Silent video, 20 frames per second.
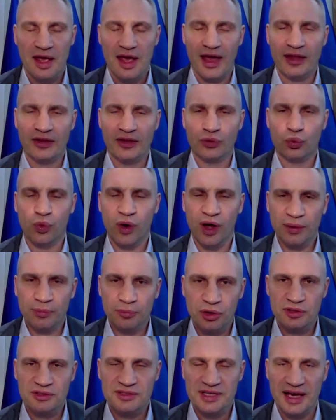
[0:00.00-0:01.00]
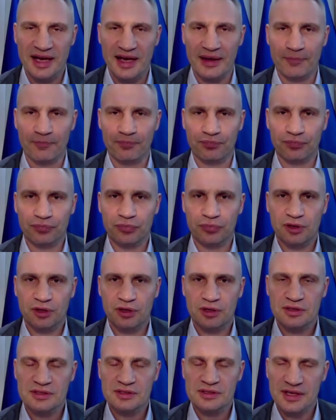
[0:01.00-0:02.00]
And one more time,
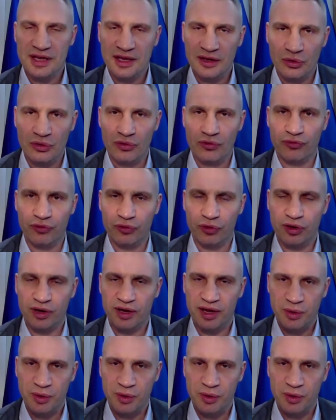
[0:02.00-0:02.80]
thank you for